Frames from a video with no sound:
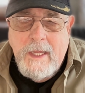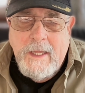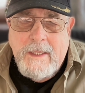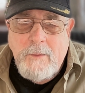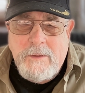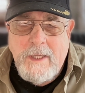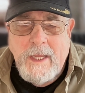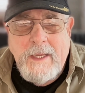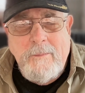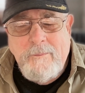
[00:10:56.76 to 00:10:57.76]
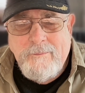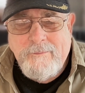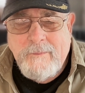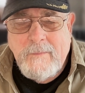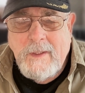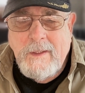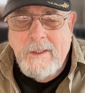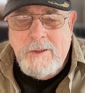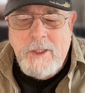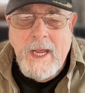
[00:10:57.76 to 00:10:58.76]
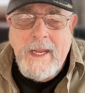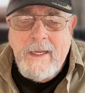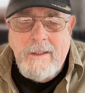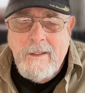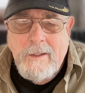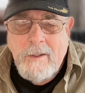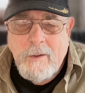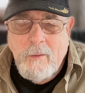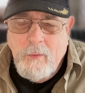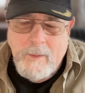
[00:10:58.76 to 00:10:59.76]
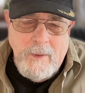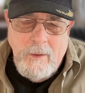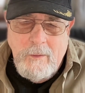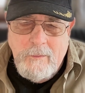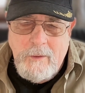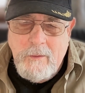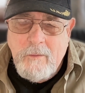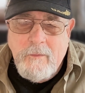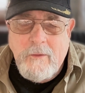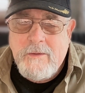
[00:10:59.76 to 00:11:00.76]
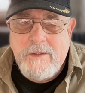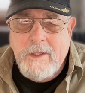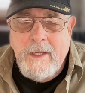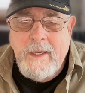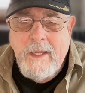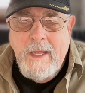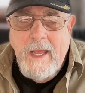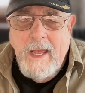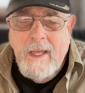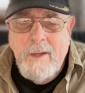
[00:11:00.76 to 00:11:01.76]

that was like a giant criminal university. It